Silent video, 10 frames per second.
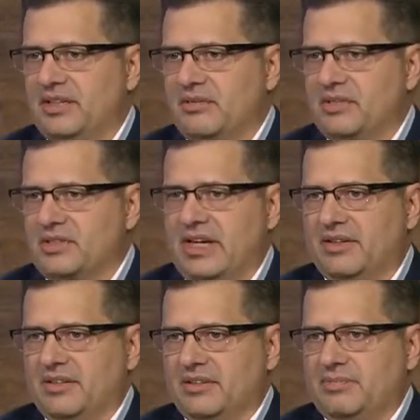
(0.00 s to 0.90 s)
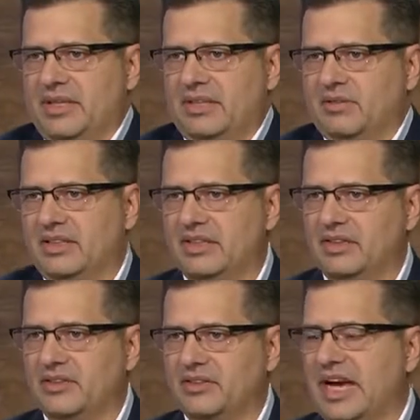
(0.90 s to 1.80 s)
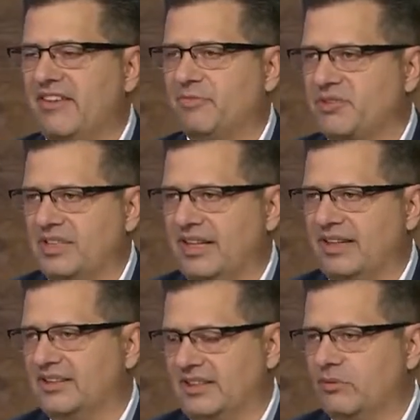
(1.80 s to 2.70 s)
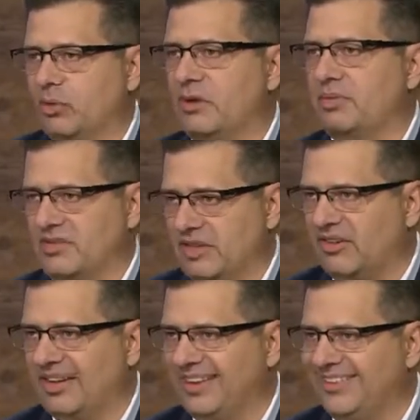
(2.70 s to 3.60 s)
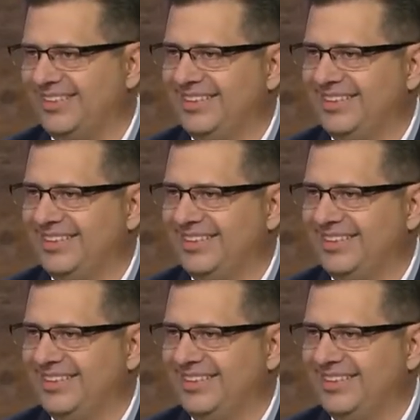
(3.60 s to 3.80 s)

it was down as paying a little 0.5%. I think it's like 1% right now.